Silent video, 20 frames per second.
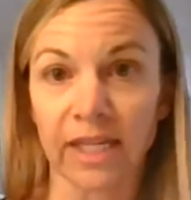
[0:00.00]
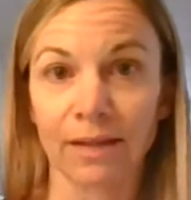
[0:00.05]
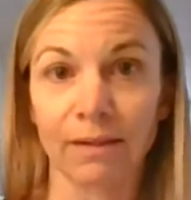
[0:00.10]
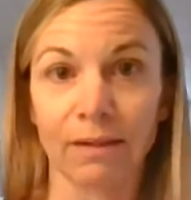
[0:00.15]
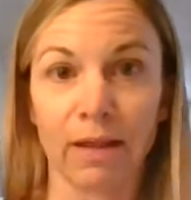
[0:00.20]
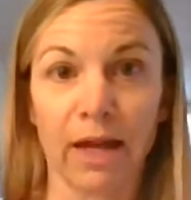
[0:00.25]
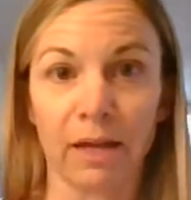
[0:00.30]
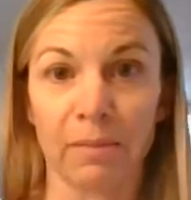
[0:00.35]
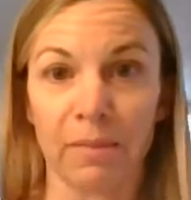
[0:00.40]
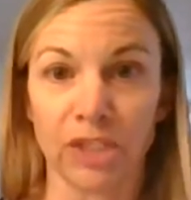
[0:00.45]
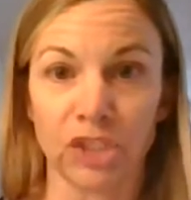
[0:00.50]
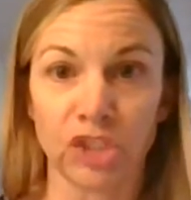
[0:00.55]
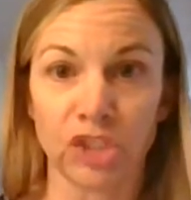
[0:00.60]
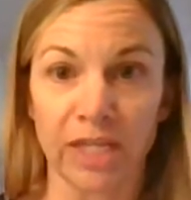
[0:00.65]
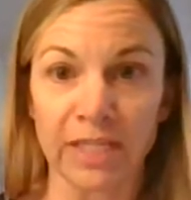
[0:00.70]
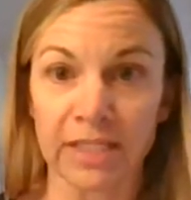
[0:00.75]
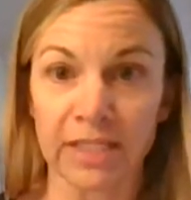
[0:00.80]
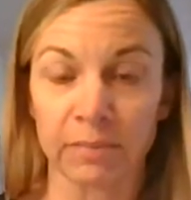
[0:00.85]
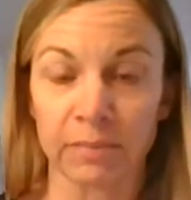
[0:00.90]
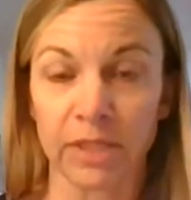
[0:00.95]
I get a lot in my
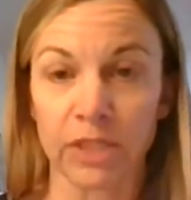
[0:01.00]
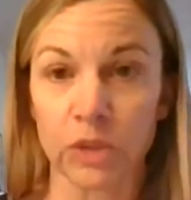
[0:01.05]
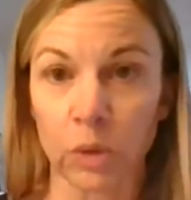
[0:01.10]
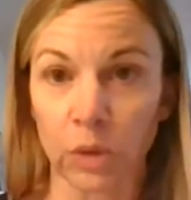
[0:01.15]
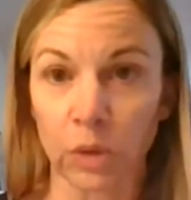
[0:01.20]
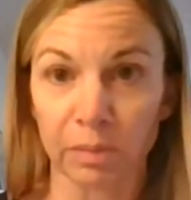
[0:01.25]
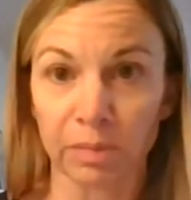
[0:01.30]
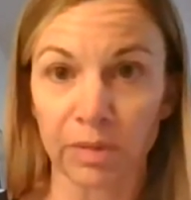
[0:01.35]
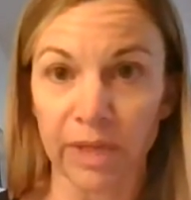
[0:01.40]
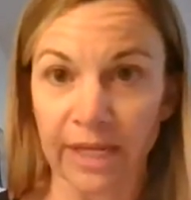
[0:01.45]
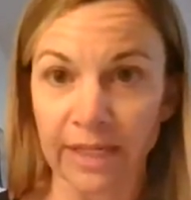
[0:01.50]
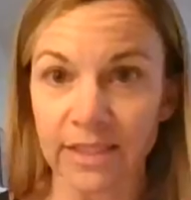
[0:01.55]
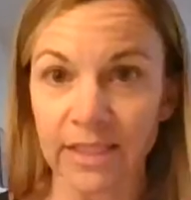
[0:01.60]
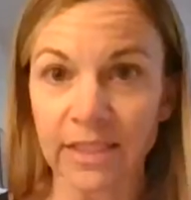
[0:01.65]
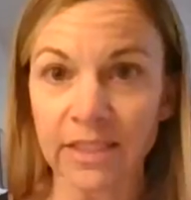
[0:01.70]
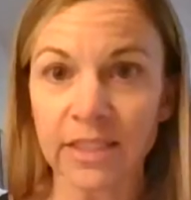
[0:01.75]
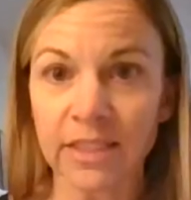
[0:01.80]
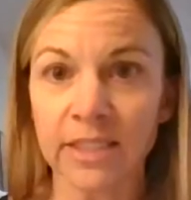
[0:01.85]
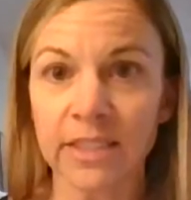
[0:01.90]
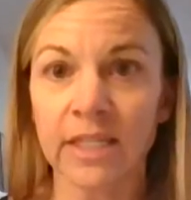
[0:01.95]
chest and my solar
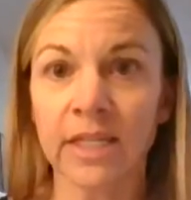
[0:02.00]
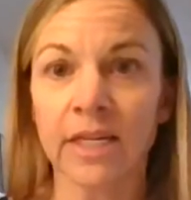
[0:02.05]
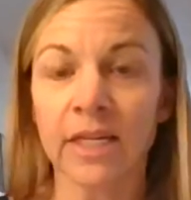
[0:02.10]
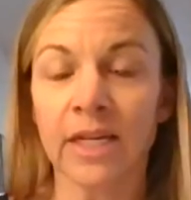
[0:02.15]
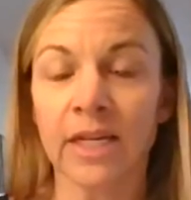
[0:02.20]
plexus.